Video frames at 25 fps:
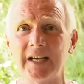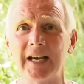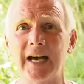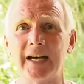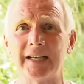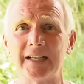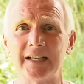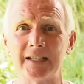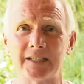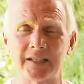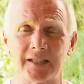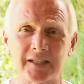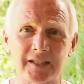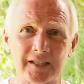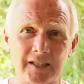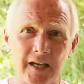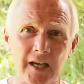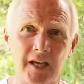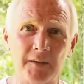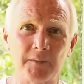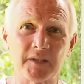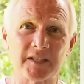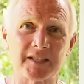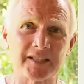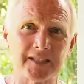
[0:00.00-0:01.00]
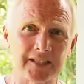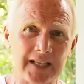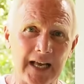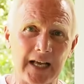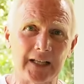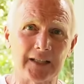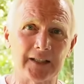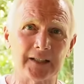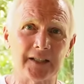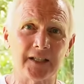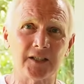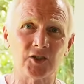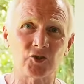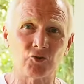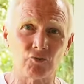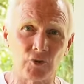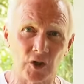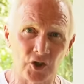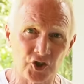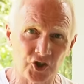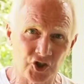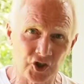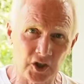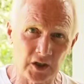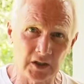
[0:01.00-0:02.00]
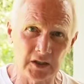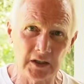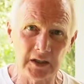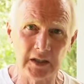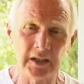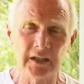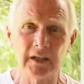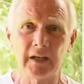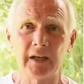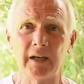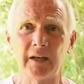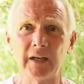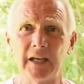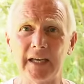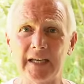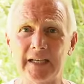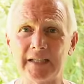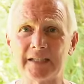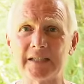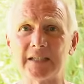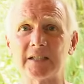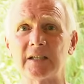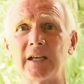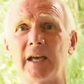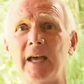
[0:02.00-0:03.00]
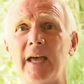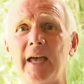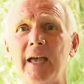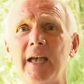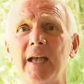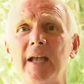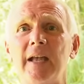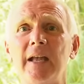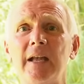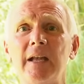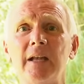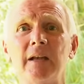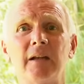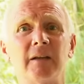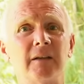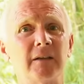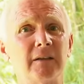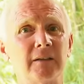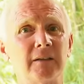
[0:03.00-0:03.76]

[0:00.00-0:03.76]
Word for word: and it's the same as Stalinist Russia. It's a